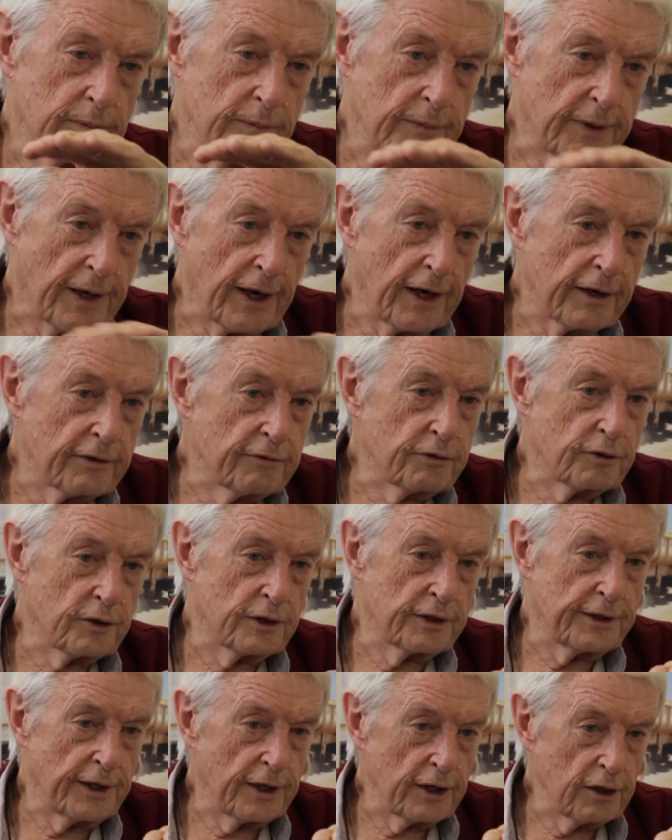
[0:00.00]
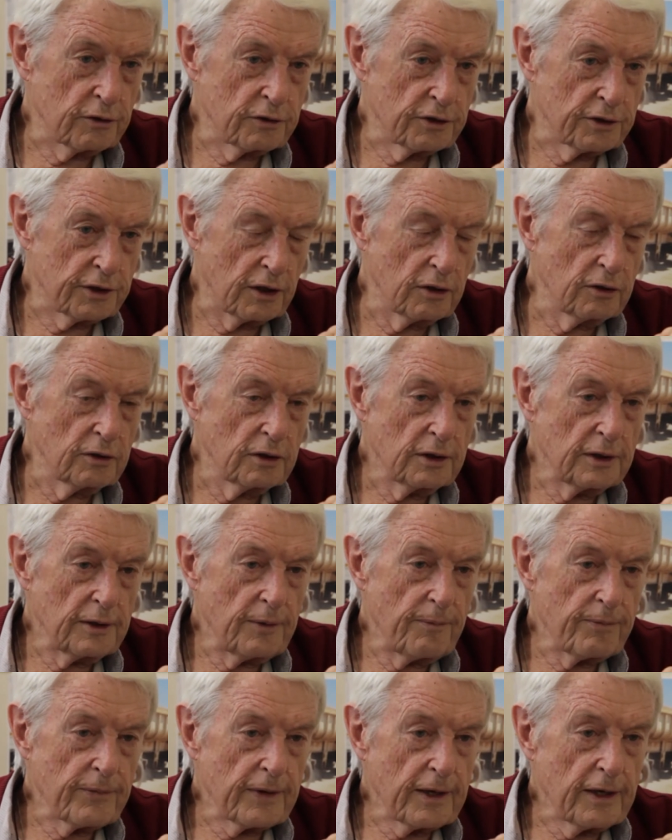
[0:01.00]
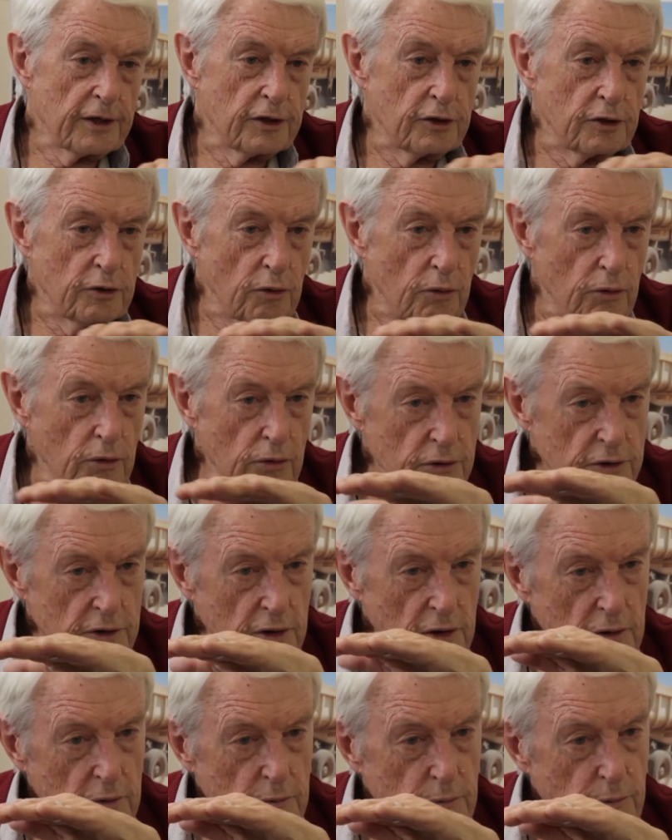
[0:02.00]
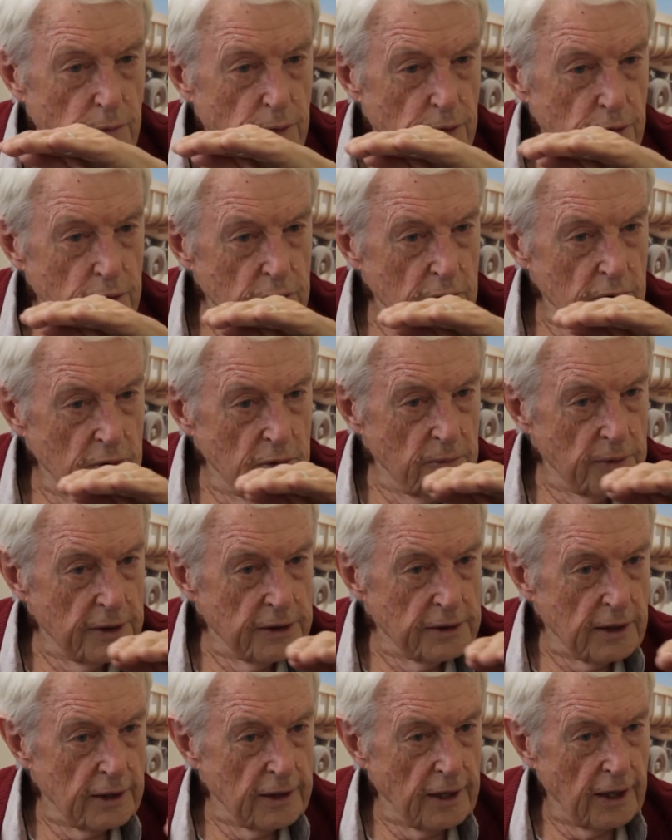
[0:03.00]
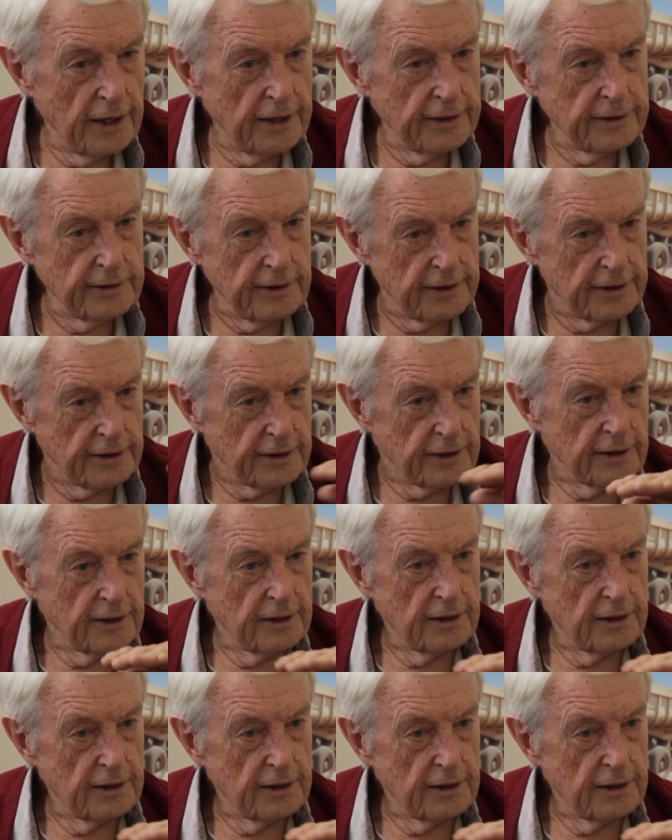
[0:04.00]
dried for a day or so, you also broom it lightly